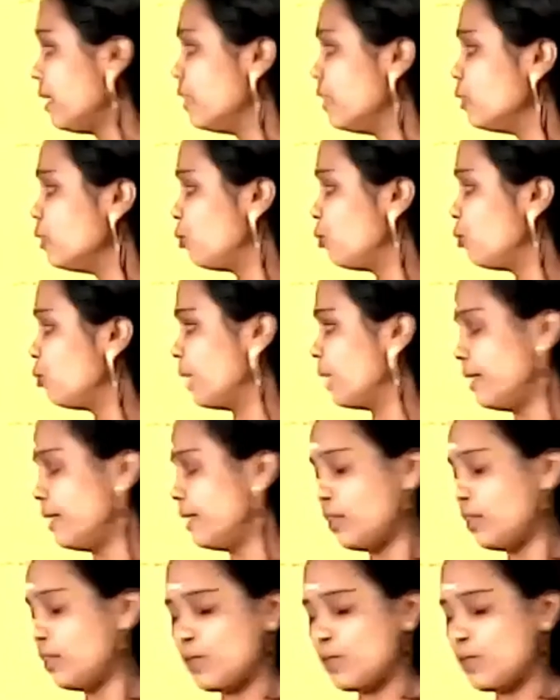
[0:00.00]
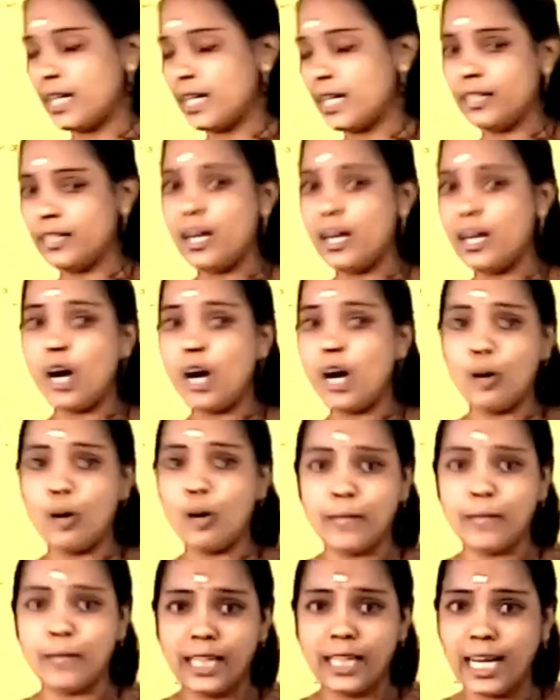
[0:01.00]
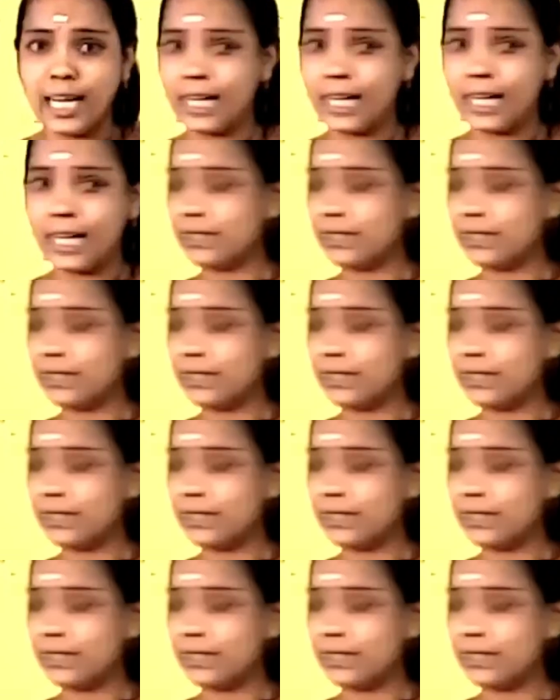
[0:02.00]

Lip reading: 2 10,000. How many lakh?